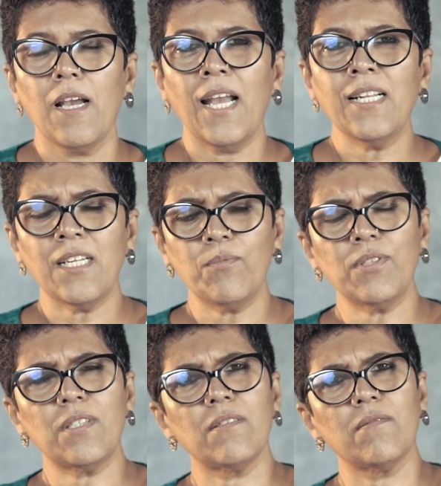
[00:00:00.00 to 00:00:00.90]
And it
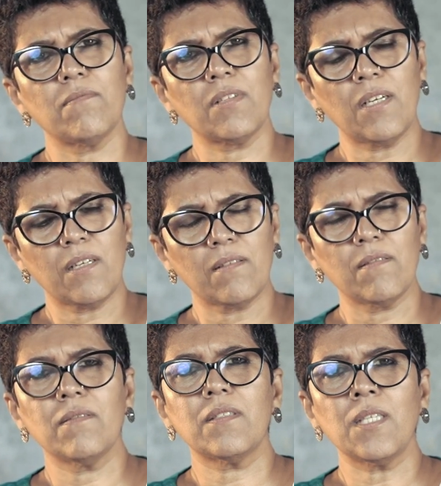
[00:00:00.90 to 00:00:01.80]
was
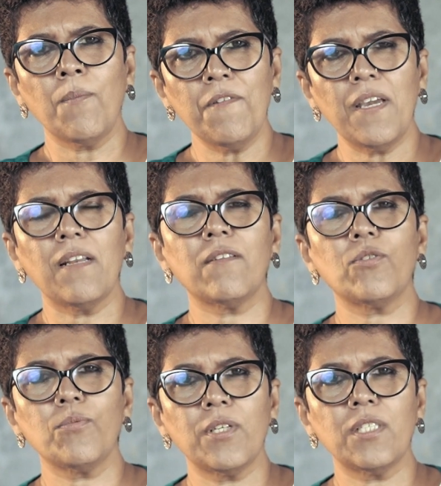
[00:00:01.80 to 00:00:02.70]
somewhere
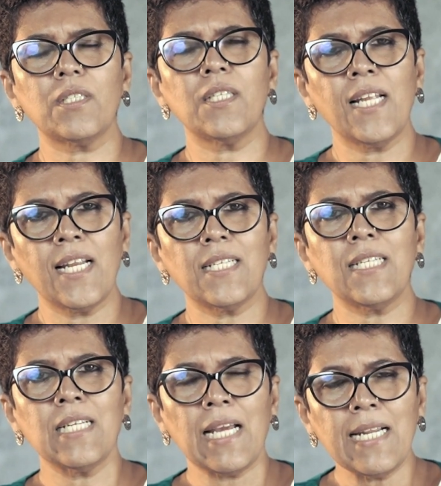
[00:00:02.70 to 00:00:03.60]
towards the
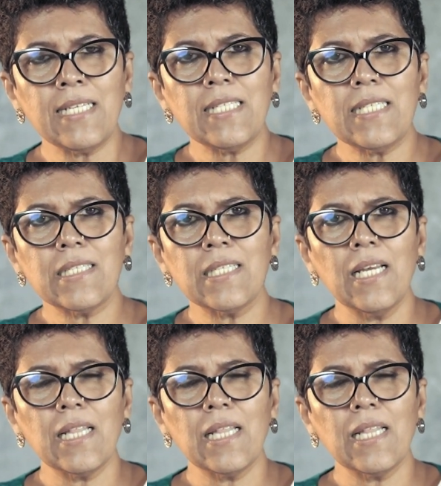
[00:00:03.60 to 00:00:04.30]
1990s